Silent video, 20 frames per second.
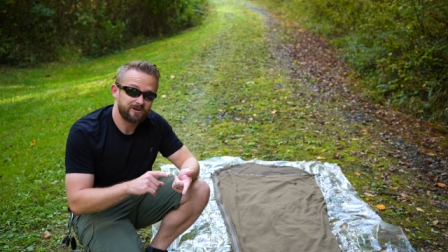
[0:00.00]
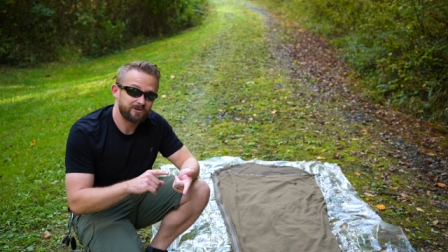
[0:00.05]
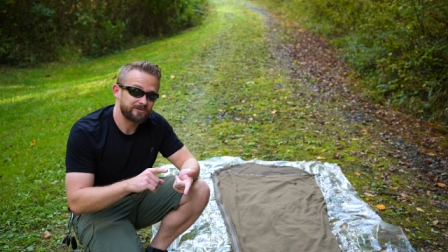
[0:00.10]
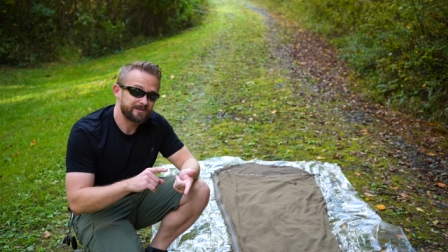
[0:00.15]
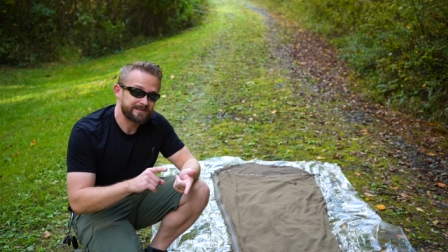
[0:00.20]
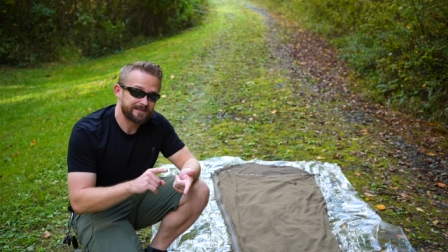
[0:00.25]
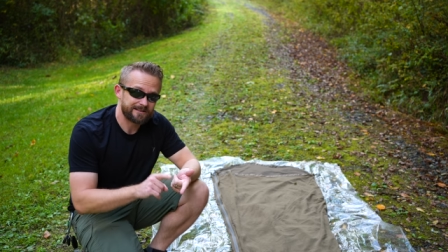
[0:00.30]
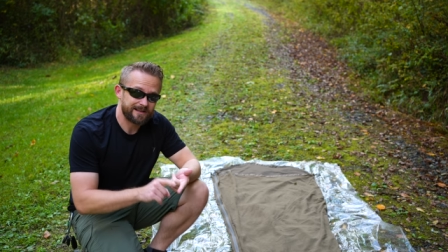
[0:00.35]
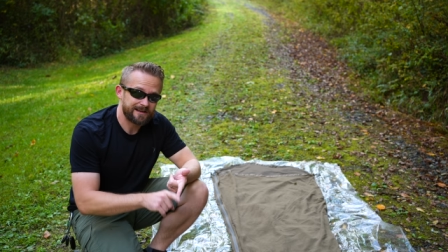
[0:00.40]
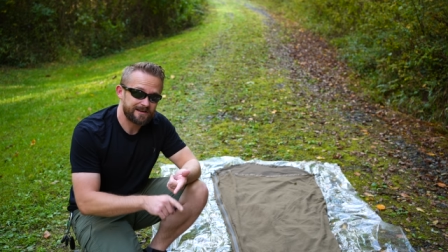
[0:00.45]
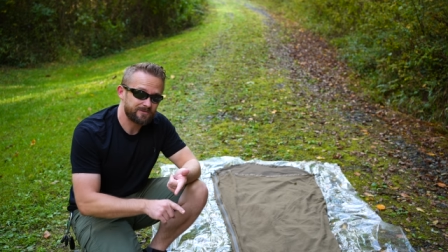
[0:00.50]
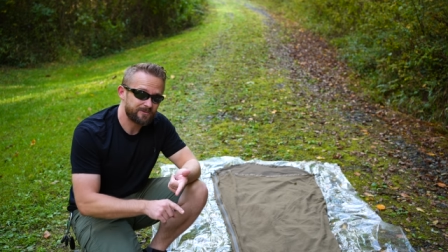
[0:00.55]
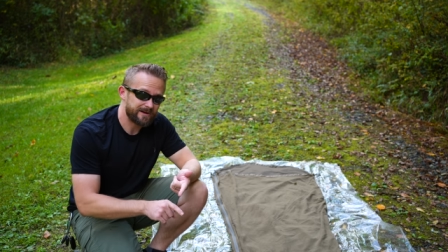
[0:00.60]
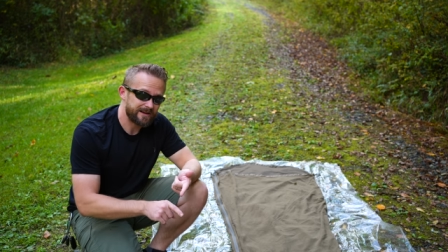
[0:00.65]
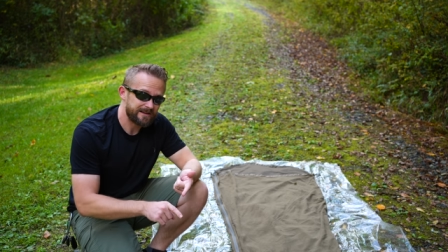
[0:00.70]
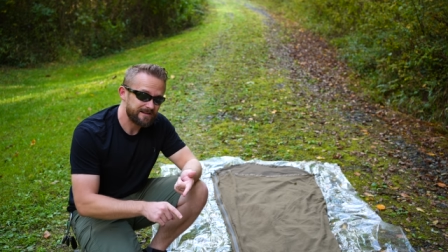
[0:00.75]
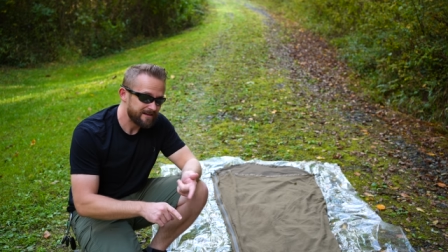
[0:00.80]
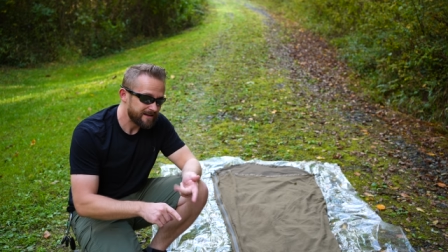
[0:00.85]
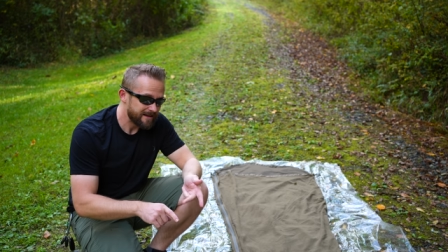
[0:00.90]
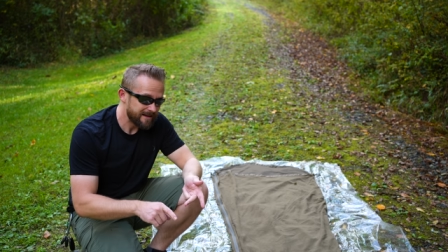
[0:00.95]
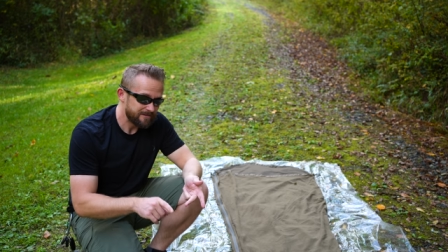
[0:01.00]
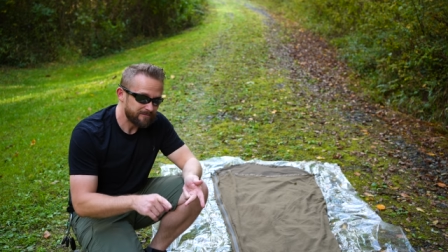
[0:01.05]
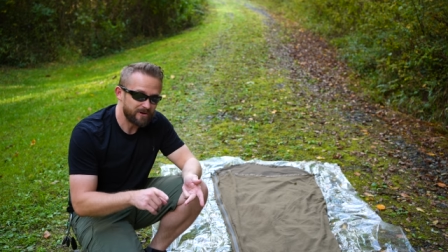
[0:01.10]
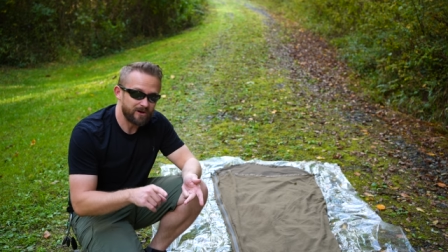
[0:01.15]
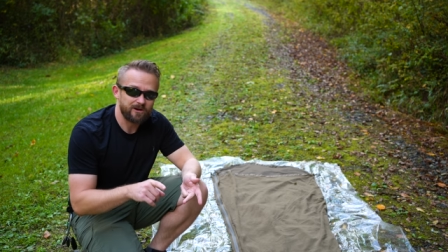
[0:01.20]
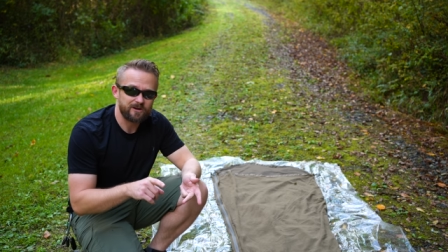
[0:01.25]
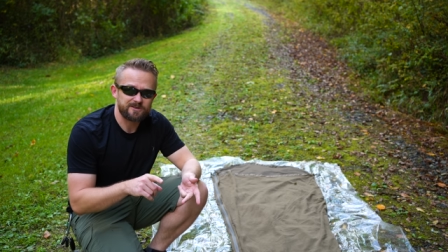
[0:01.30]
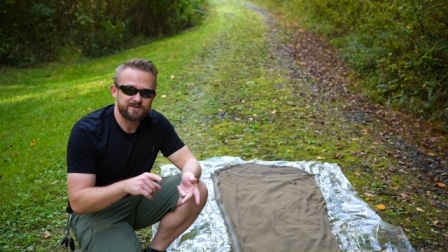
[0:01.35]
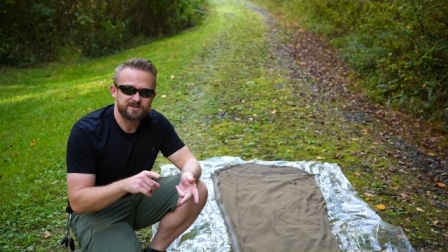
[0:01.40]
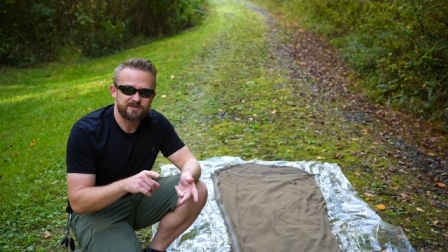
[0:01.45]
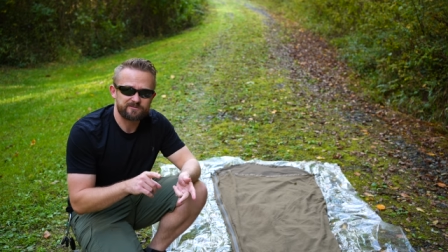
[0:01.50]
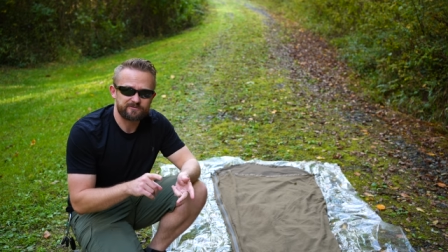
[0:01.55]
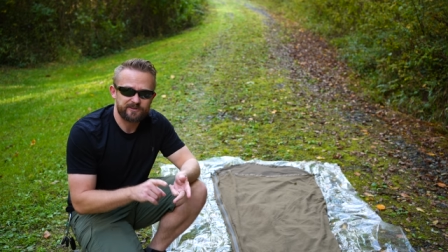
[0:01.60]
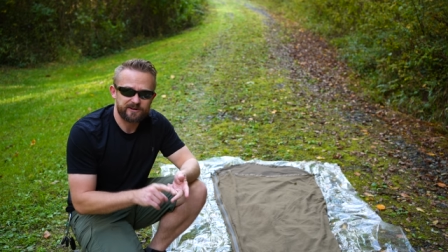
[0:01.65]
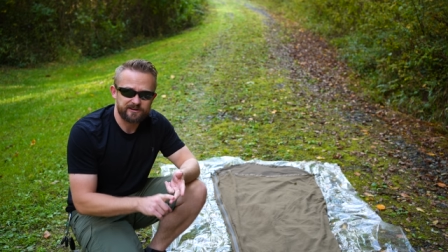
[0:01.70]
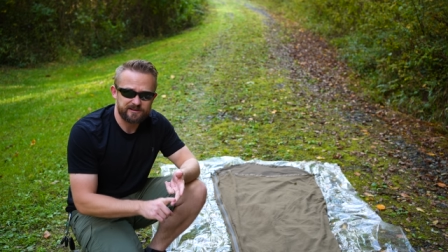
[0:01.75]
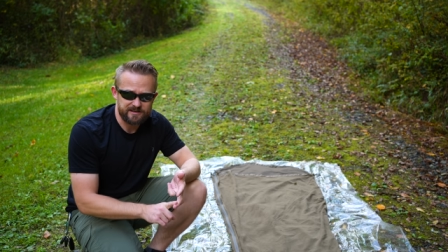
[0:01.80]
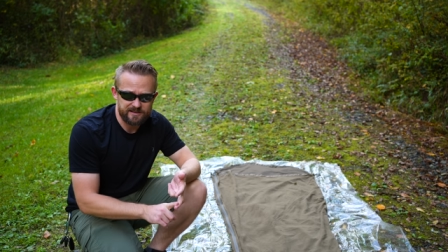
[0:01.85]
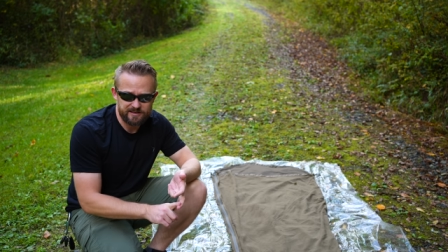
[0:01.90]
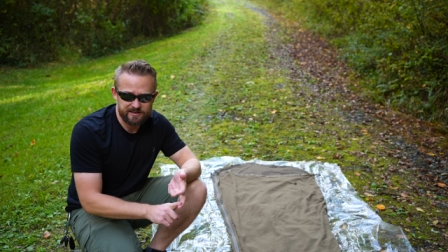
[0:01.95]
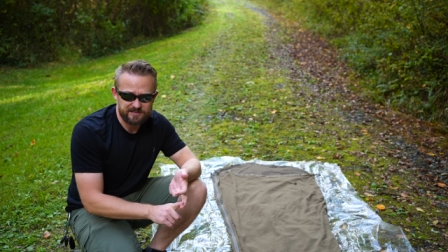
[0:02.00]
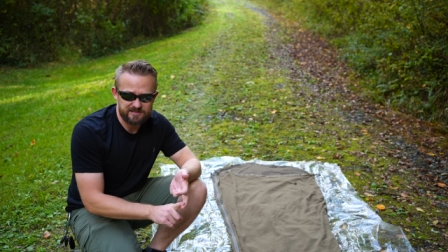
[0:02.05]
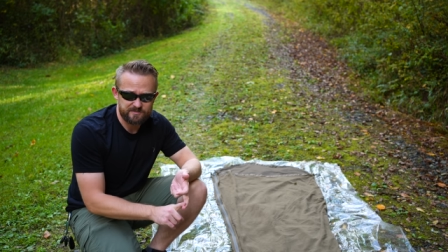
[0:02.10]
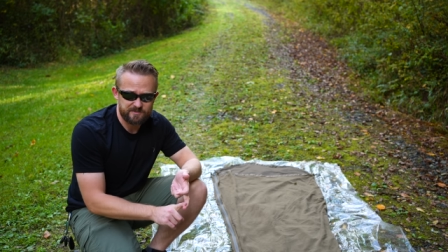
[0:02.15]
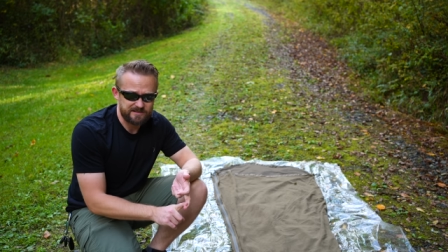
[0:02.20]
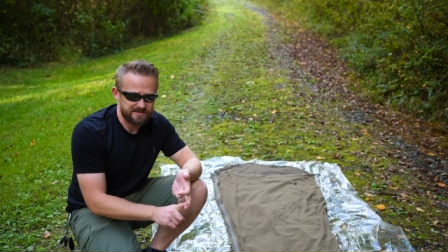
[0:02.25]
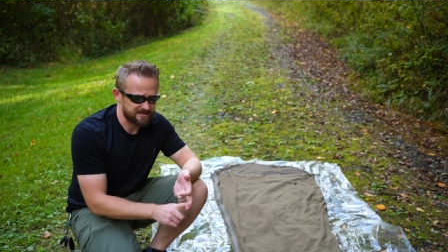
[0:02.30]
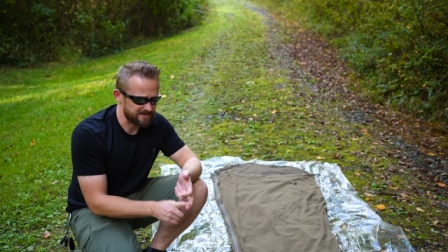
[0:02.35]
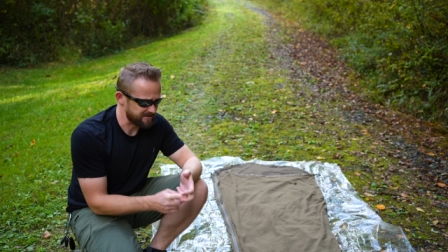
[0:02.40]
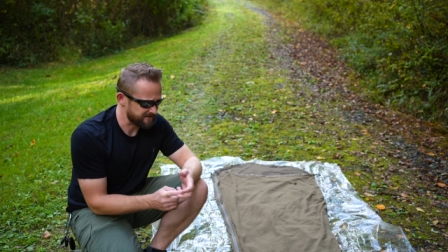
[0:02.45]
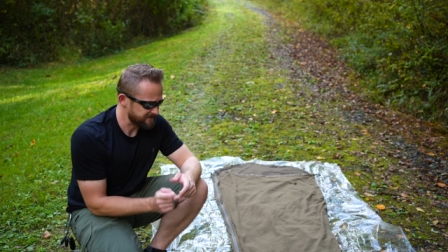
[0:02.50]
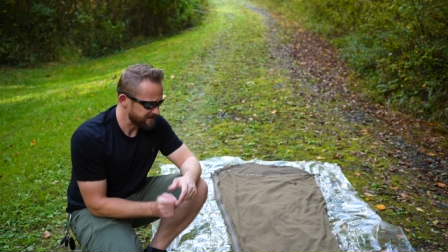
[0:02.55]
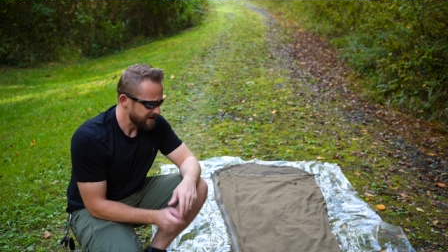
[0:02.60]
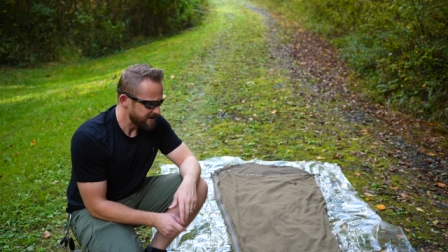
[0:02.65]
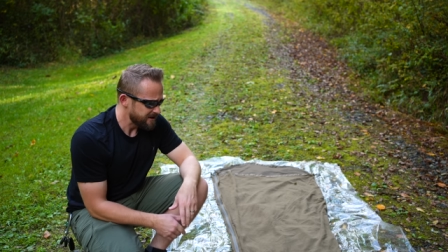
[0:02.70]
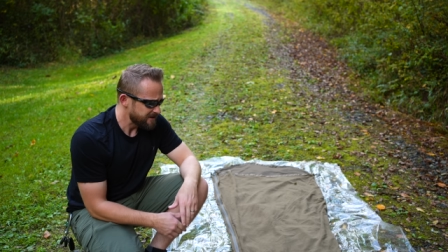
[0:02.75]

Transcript: only lightweight, but also very inexpensive.